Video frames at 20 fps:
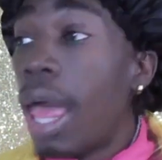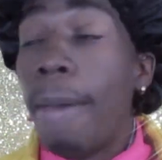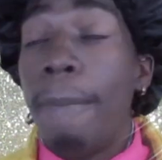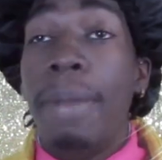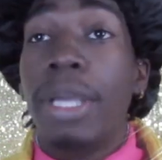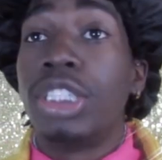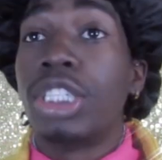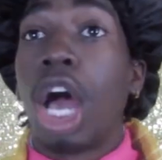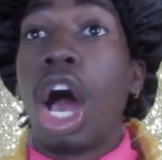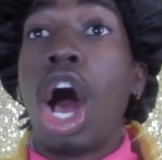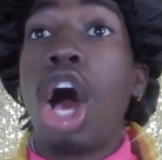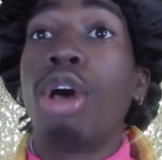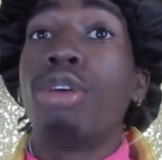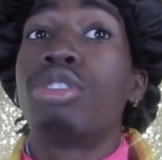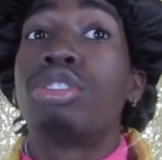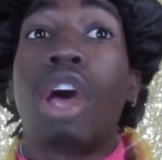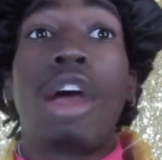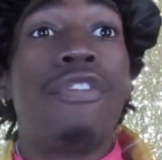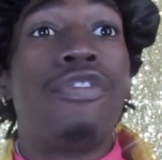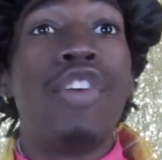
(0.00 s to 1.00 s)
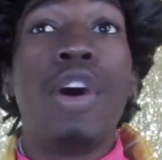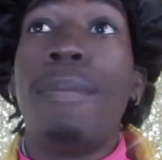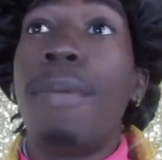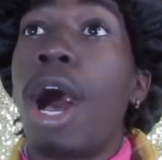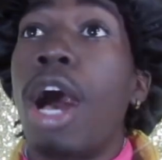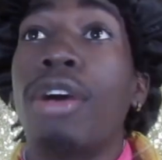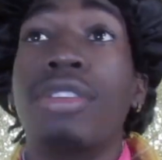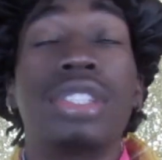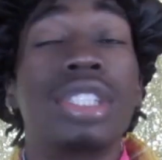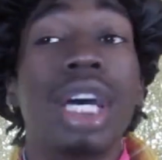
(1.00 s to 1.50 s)
Bitch, an all-star
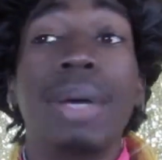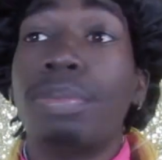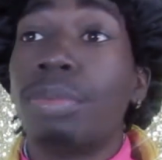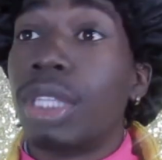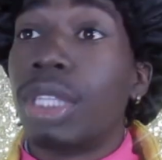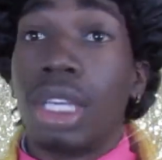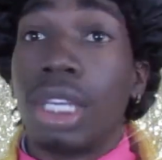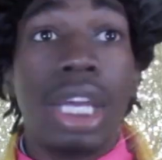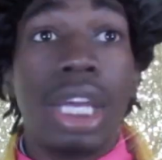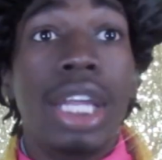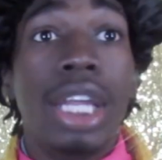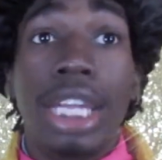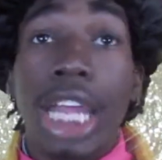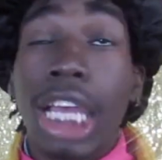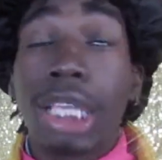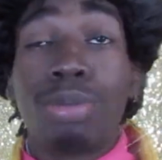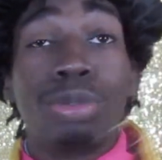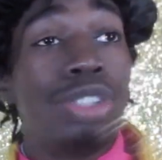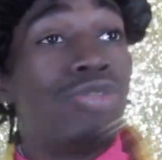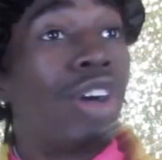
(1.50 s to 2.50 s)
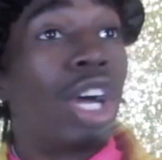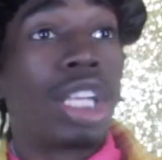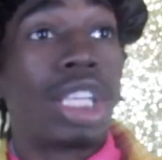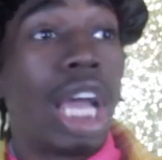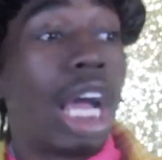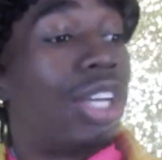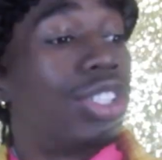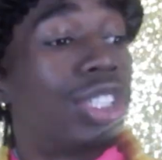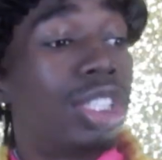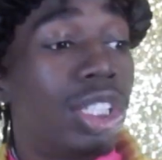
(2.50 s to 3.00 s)
football or something. That's what fuck
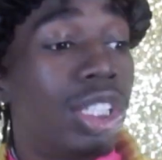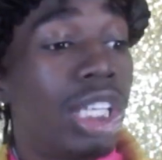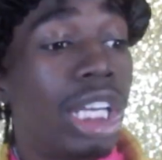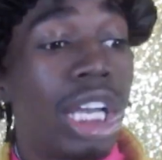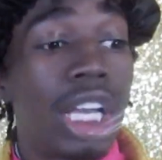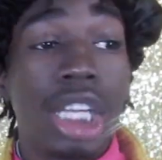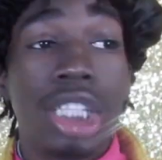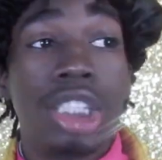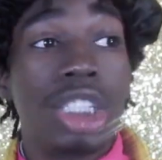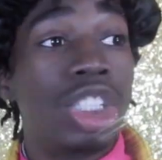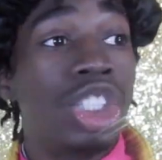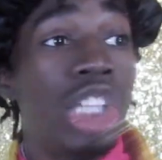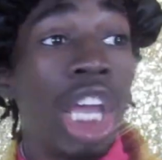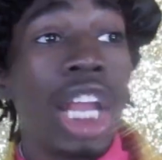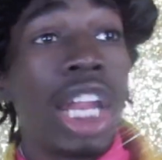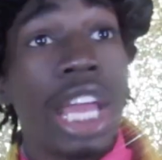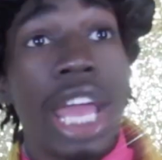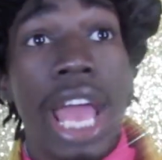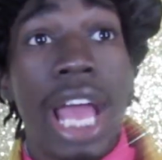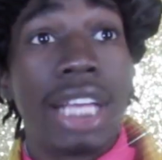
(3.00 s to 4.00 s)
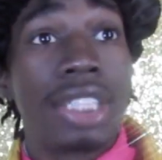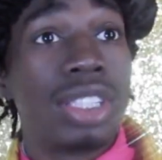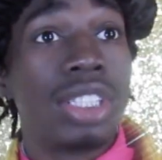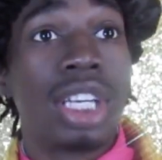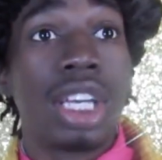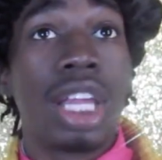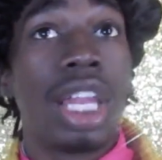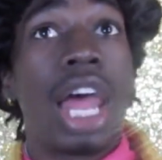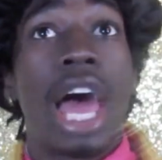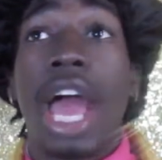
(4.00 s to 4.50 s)
y'all should did, because Jada ass
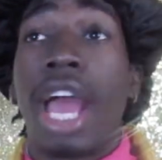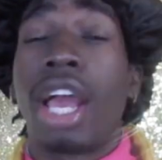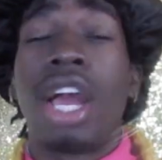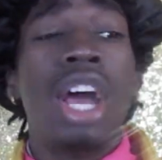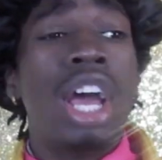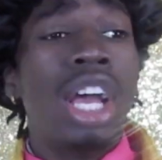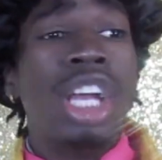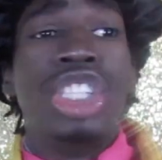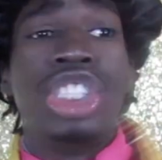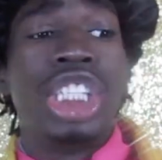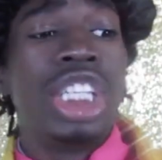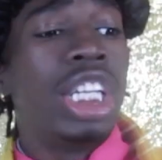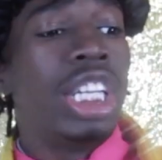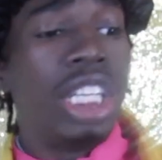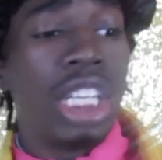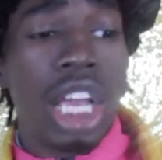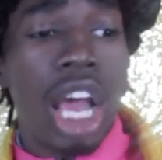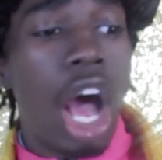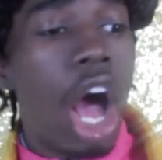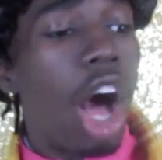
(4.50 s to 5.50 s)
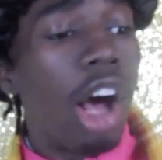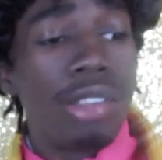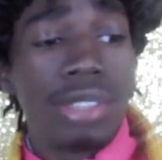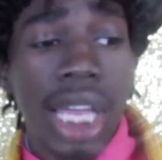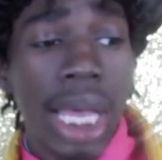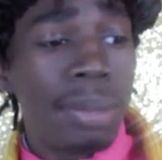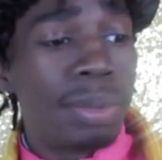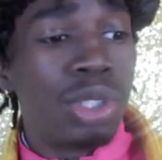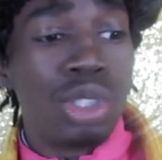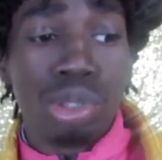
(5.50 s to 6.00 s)
looking like she done did all
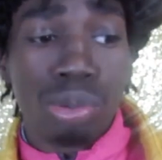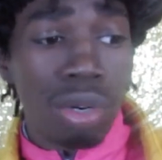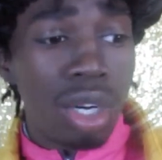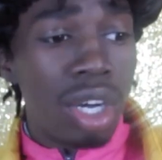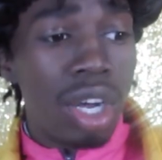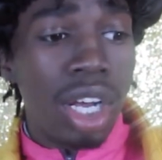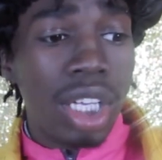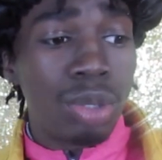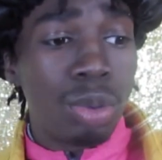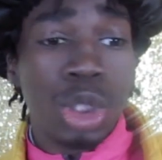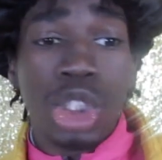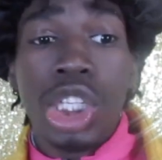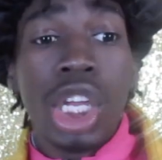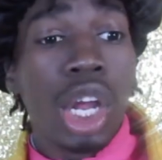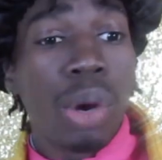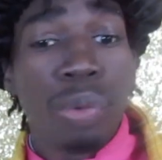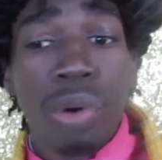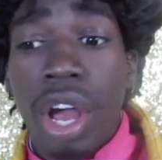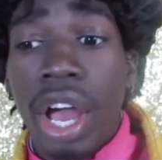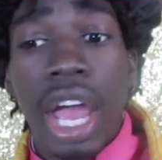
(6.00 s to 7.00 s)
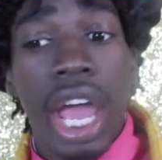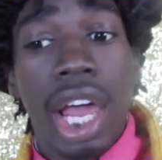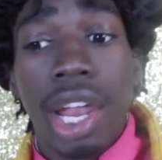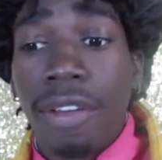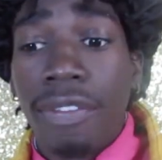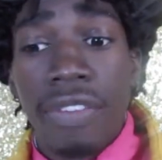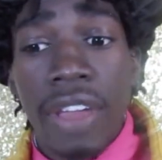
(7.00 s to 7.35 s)
types of drugs, but she can run hella